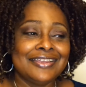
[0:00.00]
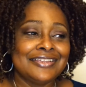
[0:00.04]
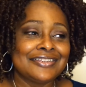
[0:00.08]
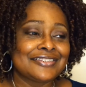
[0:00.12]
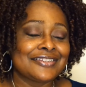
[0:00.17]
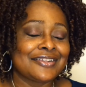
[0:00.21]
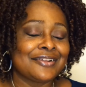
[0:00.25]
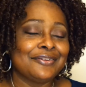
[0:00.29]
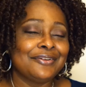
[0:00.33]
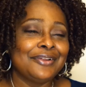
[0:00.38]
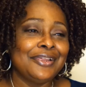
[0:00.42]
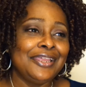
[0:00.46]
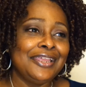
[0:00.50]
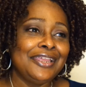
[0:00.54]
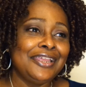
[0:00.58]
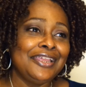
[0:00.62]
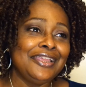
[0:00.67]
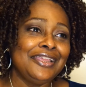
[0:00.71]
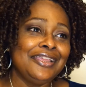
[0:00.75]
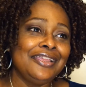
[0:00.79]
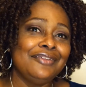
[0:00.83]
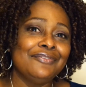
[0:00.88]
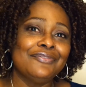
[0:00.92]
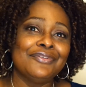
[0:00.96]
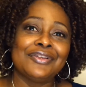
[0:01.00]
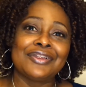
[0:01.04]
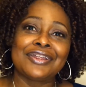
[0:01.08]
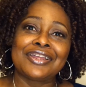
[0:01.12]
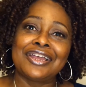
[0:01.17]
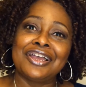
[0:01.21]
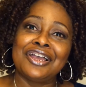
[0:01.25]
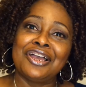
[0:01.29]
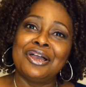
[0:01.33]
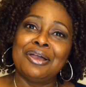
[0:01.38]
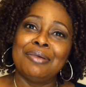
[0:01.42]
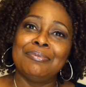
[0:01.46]
So he even
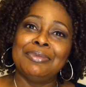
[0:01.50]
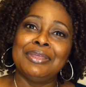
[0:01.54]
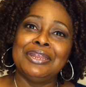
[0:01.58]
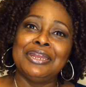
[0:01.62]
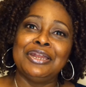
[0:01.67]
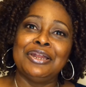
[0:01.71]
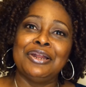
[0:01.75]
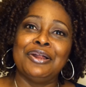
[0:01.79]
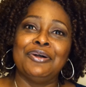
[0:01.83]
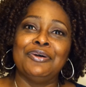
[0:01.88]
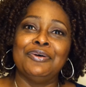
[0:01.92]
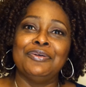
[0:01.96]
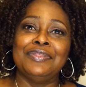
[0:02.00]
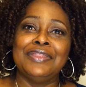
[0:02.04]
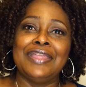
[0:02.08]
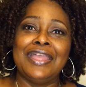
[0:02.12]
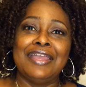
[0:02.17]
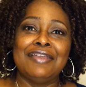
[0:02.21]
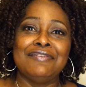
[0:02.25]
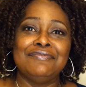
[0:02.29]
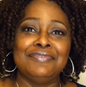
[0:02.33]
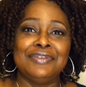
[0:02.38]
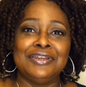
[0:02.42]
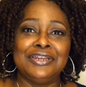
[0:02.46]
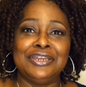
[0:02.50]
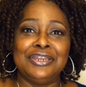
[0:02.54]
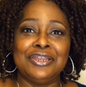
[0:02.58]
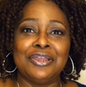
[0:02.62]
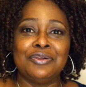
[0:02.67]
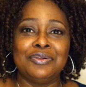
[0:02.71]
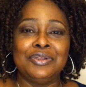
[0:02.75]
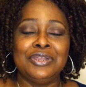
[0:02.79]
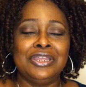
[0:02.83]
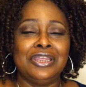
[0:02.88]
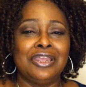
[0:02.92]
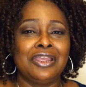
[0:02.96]
commented on that
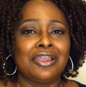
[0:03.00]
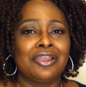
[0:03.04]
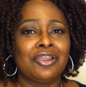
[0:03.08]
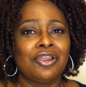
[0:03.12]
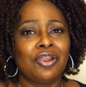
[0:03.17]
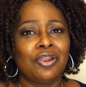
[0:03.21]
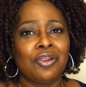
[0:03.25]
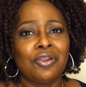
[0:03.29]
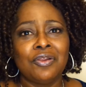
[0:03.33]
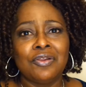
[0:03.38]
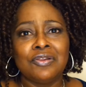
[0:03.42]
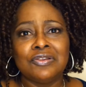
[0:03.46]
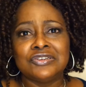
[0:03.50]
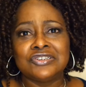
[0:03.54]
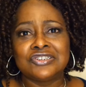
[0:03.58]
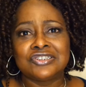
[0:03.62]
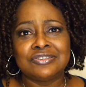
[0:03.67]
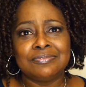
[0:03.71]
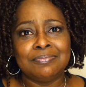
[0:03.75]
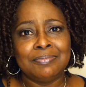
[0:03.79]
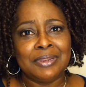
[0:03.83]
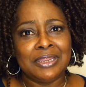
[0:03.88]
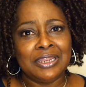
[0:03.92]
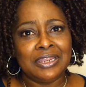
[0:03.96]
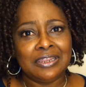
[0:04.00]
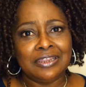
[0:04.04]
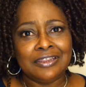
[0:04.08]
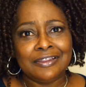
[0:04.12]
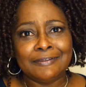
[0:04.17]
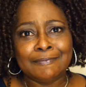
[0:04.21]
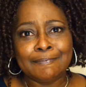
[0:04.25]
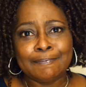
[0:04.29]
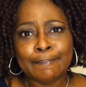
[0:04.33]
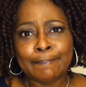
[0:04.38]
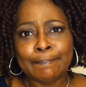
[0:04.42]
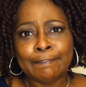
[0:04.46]
video. He encouraged
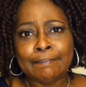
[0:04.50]
me.